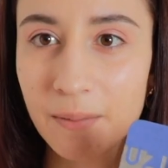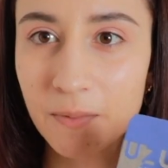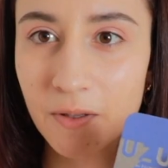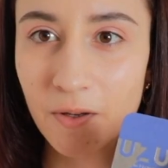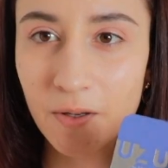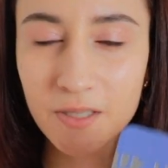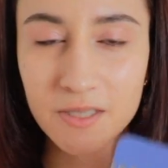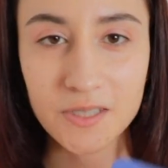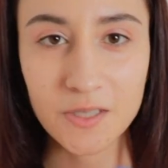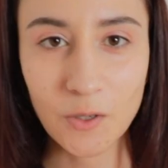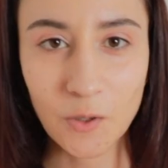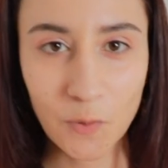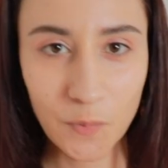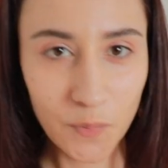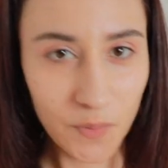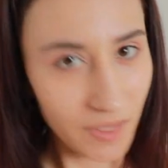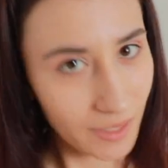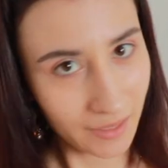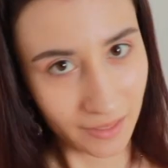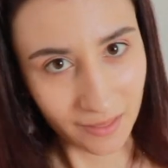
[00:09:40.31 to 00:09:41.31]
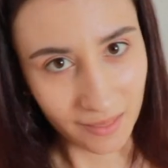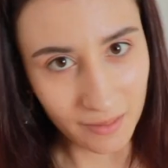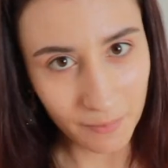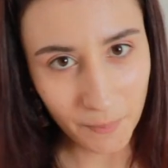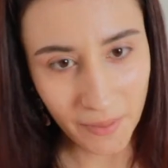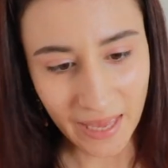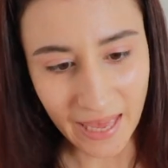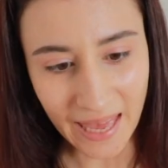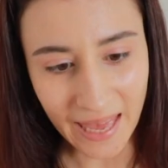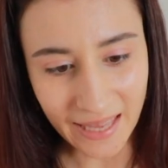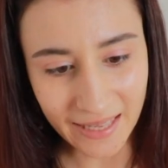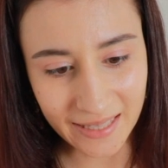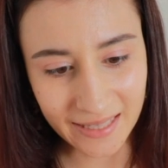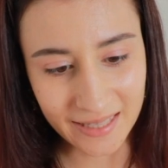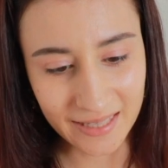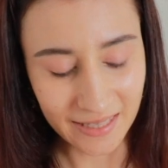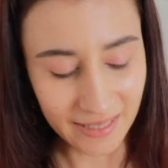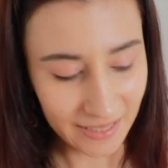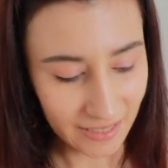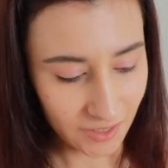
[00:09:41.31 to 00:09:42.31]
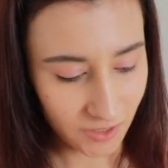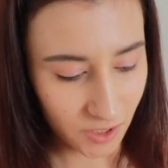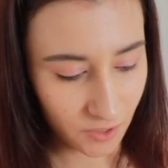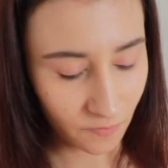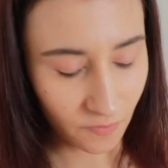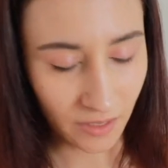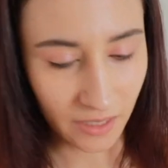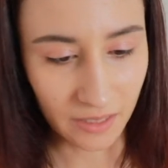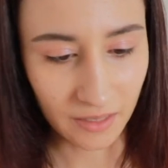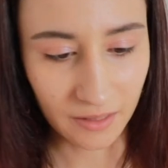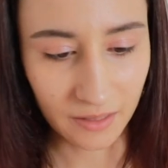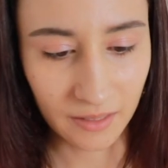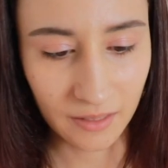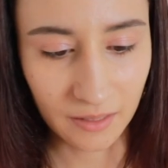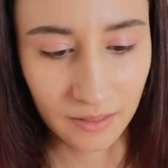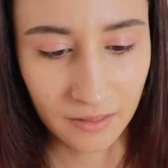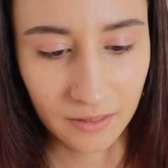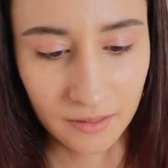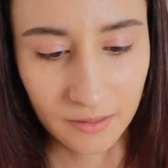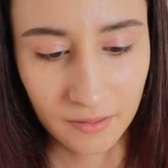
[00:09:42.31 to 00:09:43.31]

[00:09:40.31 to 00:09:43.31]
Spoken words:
going to open the package finally.